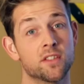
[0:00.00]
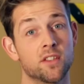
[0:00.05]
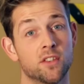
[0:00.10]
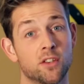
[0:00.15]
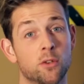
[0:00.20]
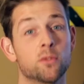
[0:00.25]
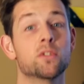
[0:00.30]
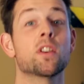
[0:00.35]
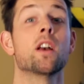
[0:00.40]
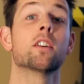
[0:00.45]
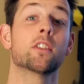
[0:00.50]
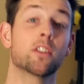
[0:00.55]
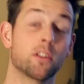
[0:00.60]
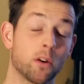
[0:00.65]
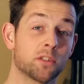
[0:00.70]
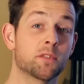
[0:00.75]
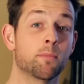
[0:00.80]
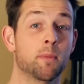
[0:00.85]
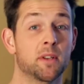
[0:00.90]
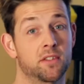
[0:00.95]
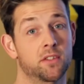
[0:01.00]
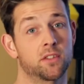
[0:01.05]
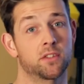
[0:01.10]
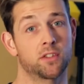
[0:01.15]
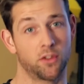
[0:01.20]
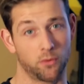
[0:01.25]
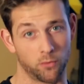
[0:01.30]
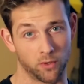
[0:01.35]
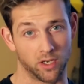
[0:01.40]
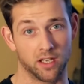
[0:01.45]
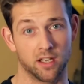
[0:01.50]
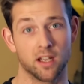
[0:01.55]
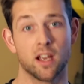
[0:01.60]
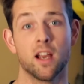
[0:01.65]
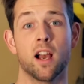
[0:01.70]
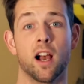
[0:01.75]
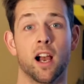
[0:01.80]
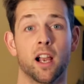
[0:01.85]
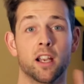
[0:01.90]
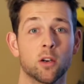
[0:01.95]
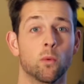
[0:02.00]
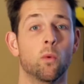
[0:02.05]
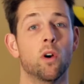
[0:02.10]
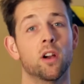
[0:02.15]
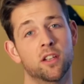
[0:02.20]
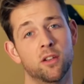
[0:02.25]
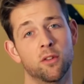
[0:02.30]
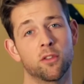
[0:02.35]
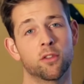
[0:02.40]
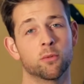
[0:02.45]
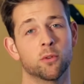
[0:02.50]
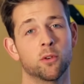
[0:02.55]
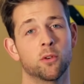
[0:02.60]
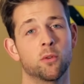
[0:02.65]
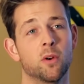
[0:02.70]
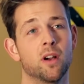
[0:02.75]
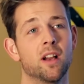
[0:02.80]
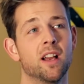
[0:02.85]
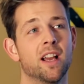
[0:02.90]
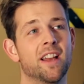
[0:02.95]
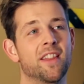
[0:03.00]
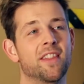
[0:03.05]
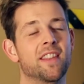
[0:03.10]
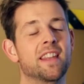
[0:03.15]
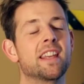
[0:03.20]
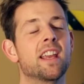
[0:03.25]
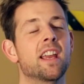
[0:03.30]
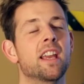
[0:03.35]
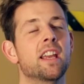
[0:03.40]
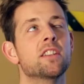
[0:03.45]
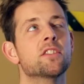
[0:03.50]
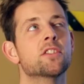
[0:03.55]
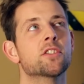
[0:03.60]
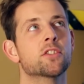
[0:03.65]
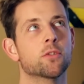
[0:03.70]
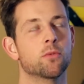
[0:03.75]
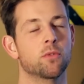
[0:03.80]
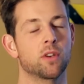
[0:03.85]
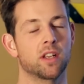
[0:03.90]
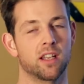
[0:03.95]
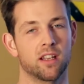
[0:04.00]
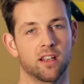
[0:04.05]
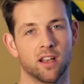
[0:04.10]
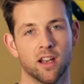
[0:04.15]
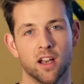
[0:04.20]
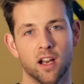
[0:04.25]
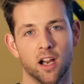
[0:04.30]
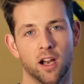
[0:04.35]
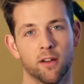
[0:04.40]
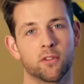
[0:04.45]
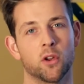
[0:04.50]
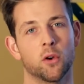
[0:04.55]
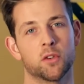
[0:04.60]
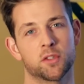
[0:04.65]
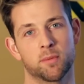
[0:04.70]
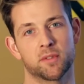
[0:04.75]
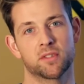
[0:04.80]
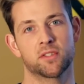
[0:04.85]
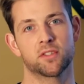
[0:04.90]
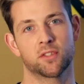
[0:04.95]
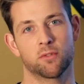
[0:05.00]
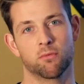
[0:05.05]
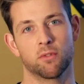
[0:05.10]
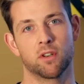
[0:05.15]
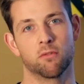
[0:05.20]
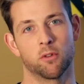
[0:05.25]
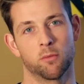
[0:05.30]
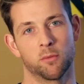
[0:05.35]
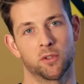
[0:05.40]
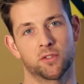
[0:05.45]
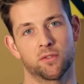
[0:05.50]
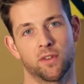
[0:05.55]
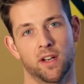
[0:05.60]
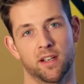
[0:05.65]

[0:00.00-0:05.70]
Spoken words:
isn't news? Ghostbusters 3. I'm going to walk you through the history of Ghostbusters 3 rumors